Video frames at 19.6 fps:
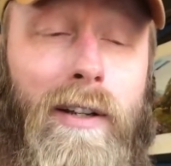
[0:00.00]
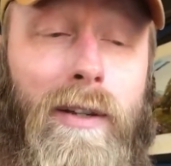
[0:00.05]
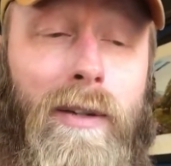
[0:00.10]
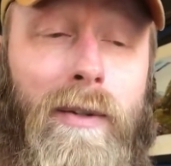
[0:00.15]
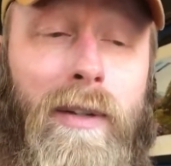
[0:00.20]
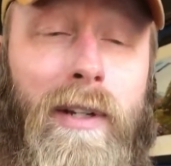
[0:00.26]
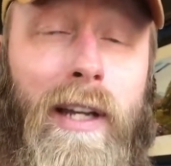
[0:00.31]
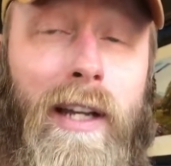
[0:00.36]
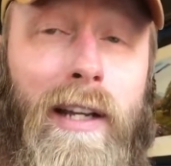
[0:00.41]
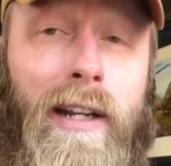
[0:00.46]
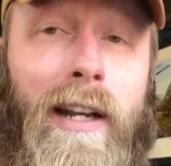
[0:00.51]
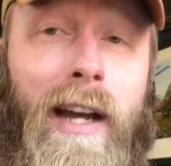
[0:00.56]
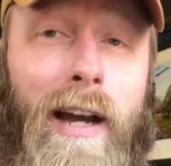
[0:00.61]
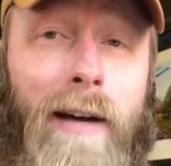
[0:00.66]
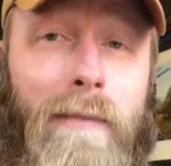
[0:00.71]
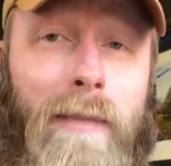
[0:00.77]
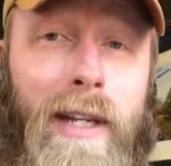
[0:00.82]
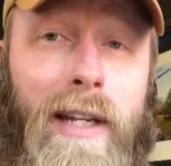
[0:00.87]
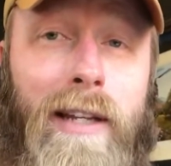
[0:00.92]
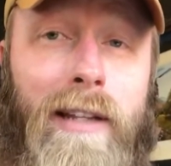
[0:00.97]
you
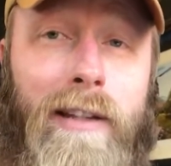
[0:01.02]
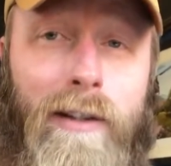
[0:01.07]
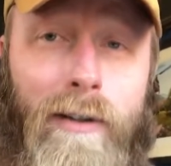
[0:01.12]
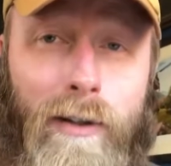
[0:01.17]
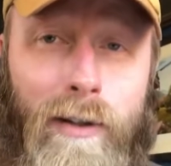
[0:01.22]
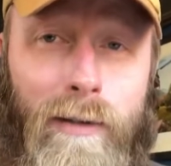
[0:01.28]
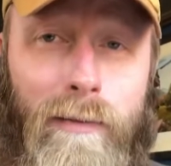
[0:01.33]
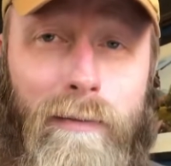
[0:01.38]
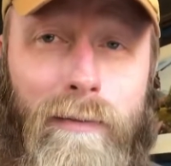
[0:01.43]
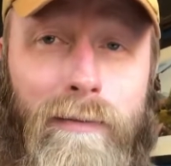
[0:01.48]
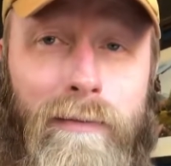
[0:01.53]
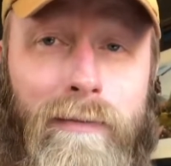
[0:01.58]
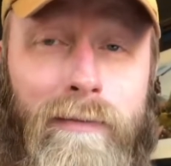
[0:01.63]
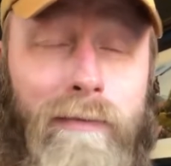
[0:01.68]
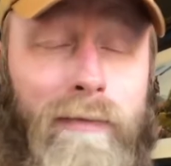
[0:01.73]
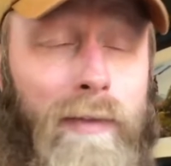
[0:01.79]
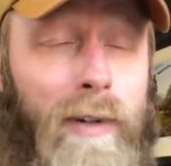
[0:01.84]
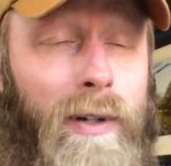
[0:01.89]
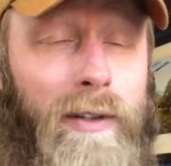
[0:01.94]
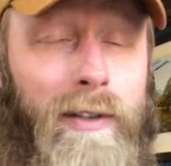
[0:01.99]
cannot be in the group.
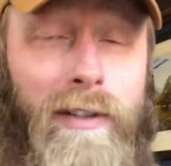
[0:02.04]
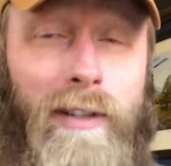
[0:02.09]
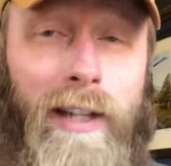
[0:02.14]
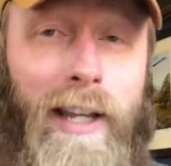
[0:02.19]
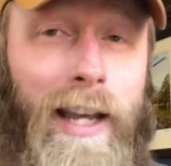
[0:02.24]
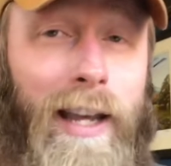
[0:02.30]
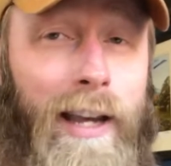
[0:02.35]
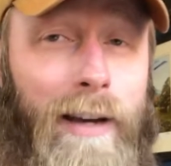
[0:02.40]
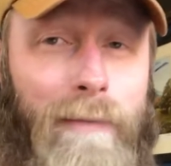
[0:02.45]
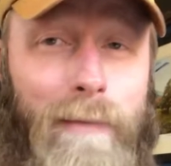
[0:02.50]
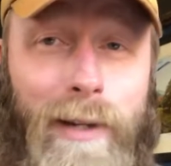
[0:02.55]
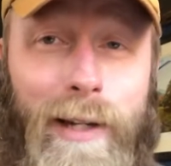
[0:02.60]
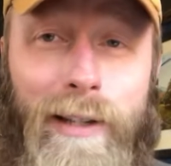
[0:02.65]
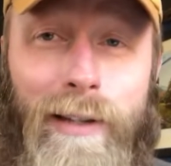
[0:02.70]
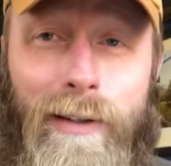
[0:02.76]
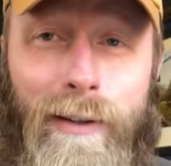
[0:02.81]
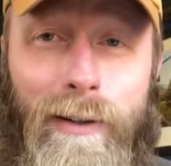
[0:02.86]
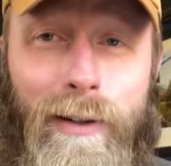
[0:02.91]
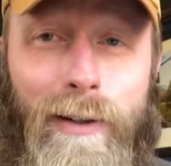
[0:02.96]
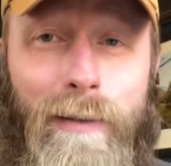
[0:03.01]
Folks, you can't be
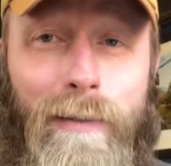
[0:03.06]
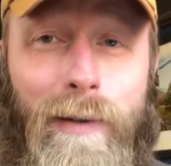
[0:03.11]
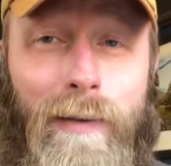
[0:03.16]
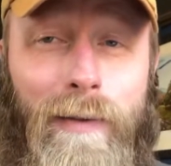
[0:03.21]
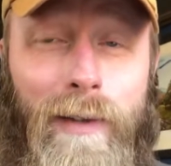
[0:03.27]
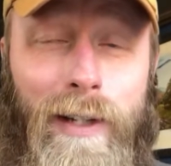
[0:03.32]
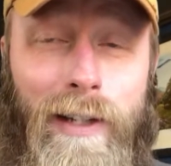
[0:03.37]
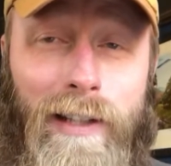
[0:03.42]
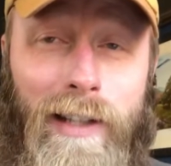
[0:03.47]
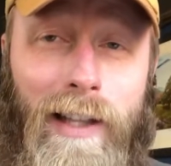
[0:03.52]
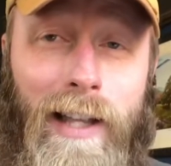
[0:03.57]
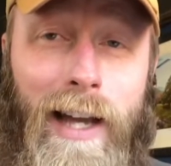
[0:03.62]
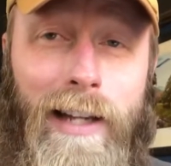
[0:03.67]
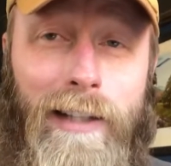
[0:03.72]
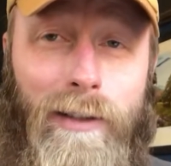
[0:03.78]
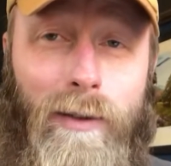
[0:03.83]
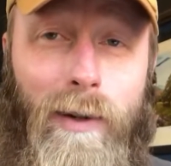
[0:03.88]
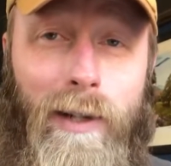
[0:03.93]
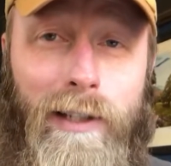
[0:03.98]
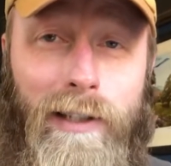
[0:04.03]
in the group if you get the
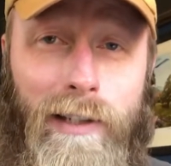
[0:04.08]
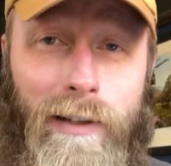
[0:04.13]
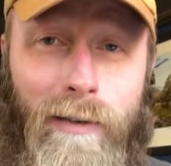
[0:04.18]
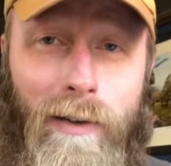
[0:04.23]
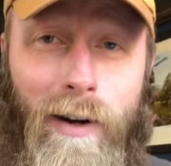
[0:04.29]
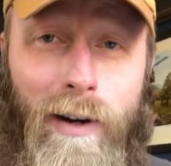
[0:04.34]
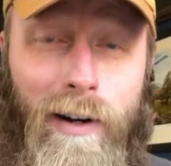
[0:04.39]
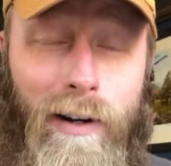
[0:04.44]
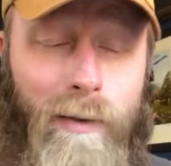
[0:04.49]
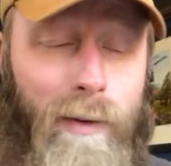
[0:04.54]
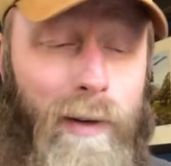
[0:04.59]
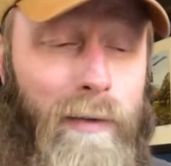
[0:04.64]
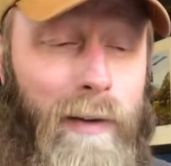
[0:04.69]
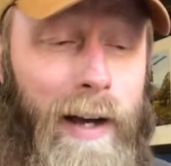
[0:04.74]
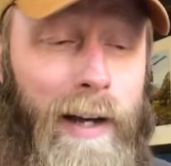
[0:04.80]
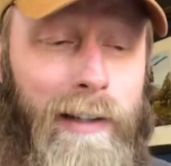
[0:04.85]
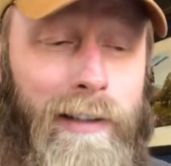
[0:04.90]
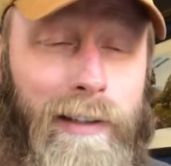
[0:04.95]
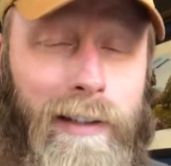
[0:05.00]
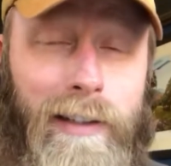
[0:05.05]
last question wrong. We've
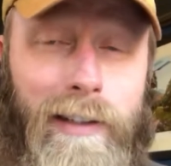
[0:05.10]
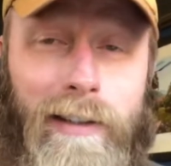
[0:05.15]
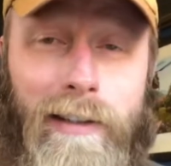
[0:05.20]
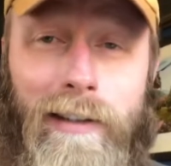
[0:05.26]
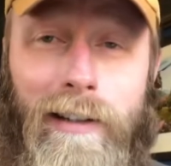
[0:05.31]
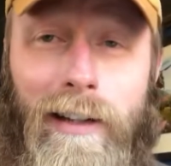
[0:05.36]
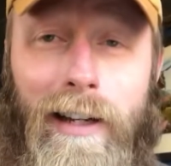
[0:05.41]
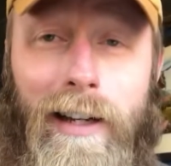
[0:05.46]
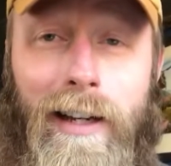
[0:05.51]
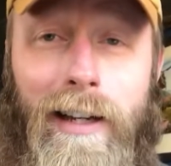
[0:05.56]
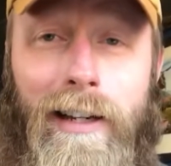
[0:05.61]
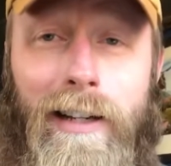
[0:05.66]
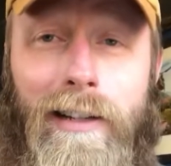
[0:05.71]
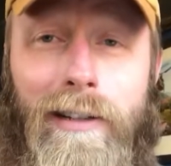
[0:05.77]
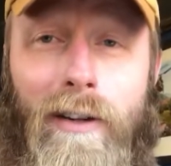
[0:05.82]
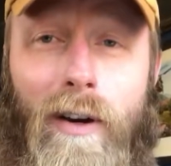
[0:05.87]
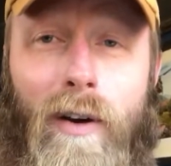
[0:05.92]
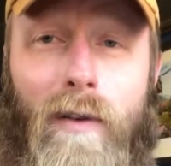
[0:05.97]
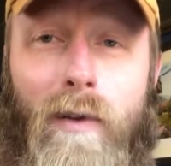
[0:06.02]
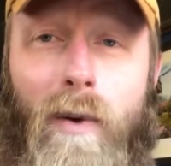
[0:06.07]
asked this, and
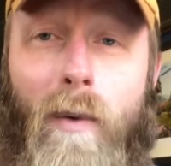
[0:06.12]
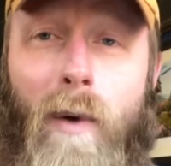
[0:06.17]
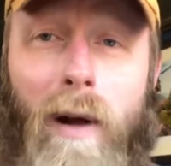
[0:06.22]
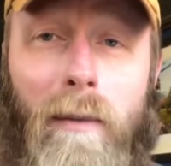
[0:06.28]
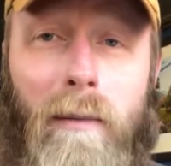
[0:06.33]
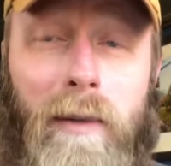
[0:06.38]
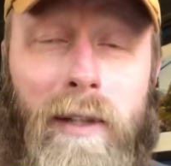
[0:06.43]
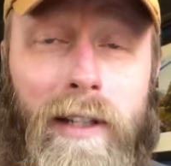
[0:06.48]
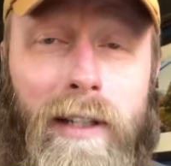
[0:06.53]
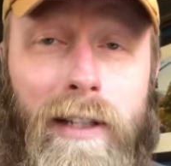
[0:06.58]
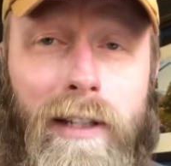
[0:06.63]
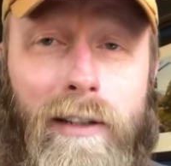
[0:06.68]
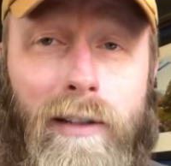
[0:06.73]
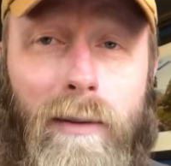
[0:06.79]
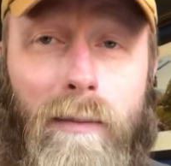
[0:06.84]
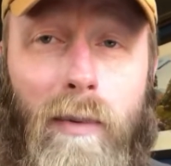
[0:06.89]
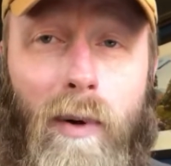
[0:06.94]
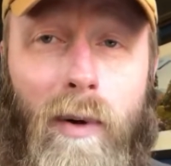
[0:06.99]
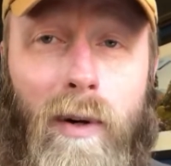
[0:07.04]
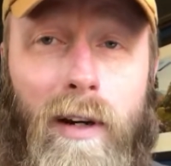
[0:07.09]
it's overwhelmingly in
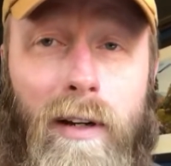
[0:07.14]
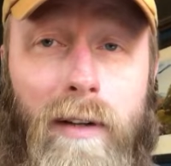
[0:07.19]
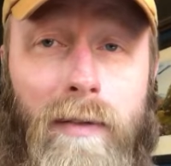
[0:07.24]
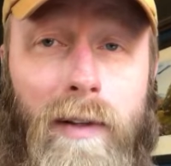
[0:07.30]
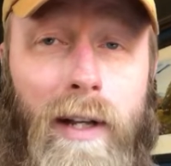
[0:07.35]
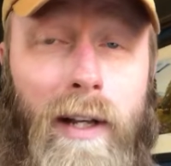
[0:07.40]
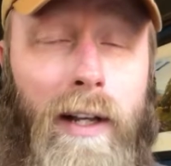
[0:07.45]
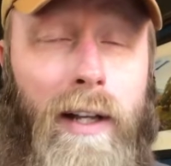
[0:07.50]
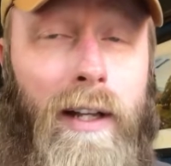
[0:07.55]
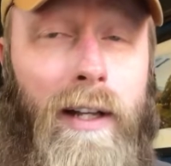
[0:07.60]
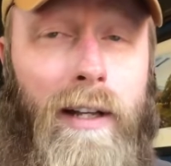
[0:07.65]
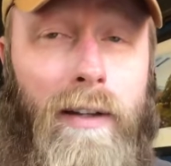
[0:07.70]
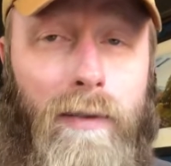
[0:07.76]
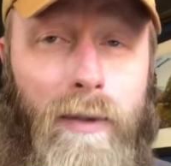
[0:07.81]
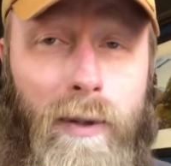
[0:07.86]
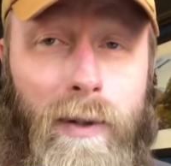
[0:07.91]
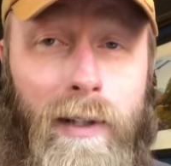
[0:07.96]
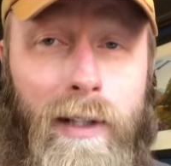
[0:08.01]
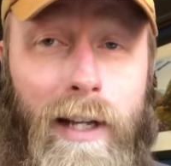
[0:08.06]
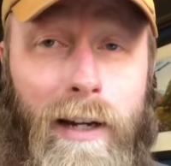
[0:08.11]
support of. If
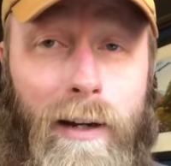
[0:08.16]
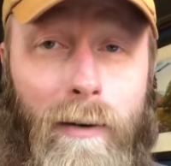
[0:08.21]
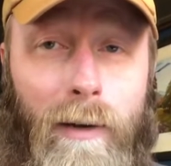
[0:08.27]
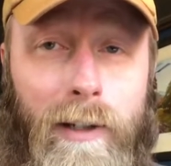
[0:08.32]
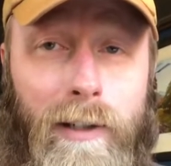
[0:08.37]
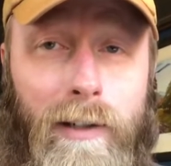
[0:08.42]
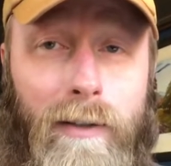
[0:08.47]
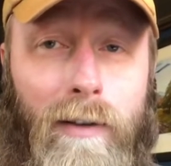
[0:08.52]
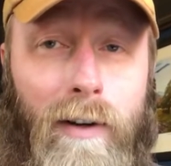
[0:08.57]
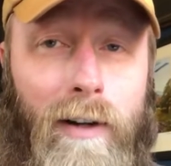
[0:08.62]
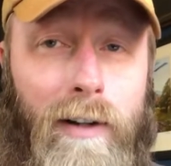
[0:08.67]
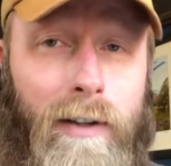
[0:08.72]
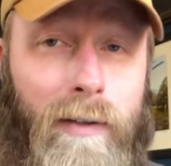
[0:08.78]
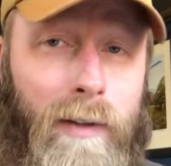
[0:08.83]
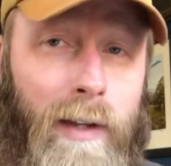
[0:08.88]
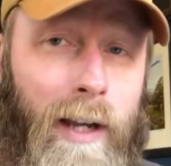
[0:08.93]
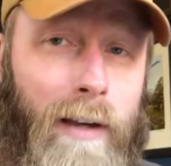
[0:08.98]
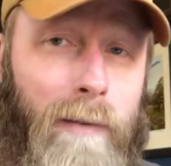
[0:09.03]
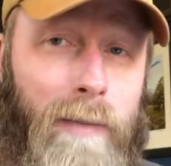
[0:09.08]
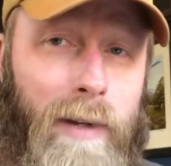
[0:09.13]
you get that question wrong, you
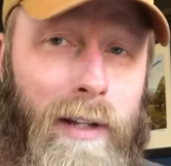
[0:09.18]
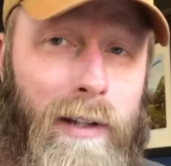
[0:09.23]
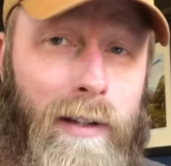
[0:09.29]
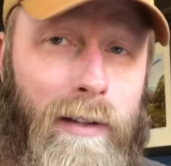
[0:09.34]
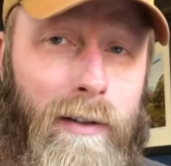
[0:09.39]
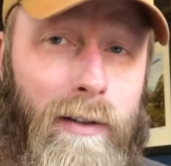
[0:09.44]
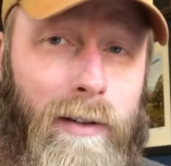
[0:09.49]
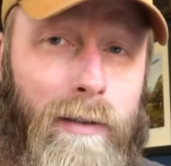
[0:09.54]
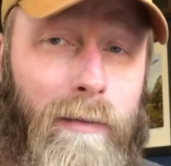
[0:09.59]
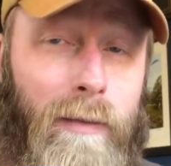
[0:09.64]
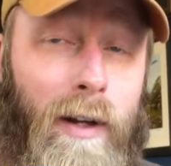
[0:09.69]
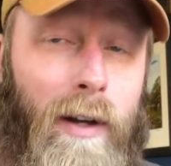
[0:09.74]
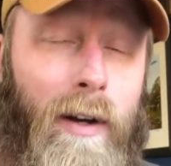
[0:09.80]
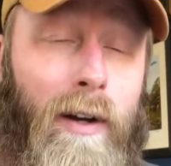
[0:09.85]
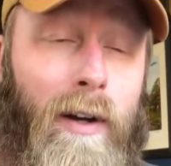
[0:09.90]
can't be in the group.